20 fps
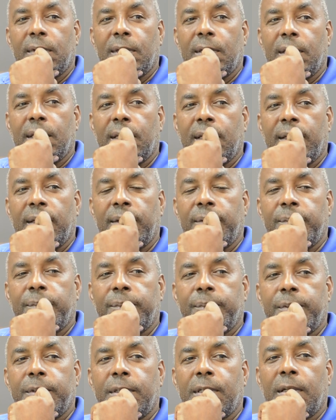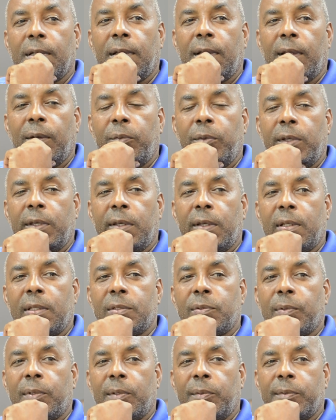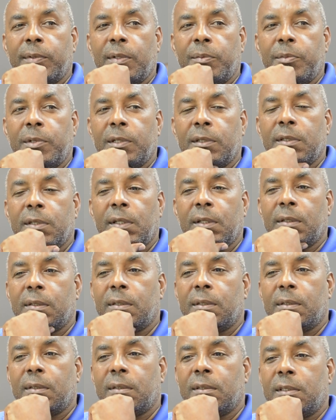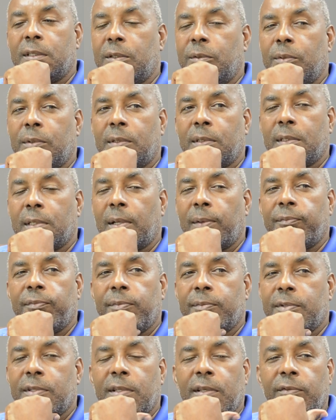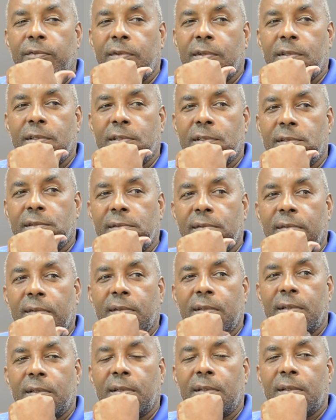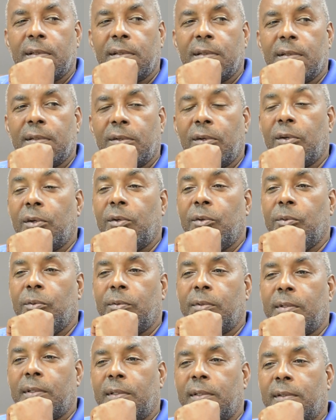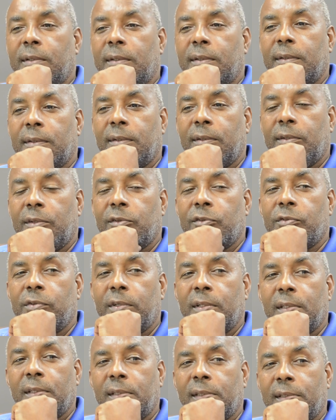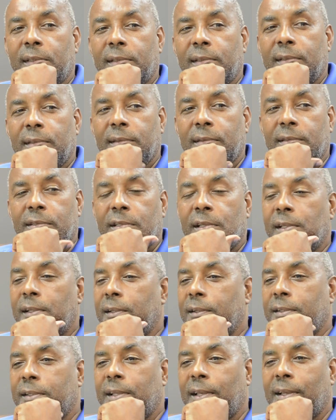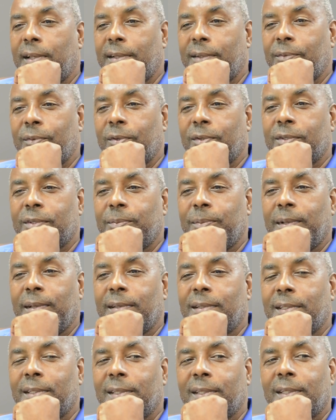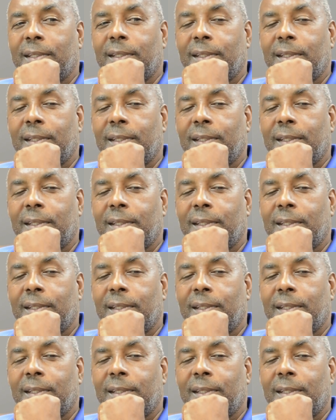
Uh, particularly at weekends when I was at Middlesex, she would come from Stevenage on her own on the train, sit in the stand and watch the match.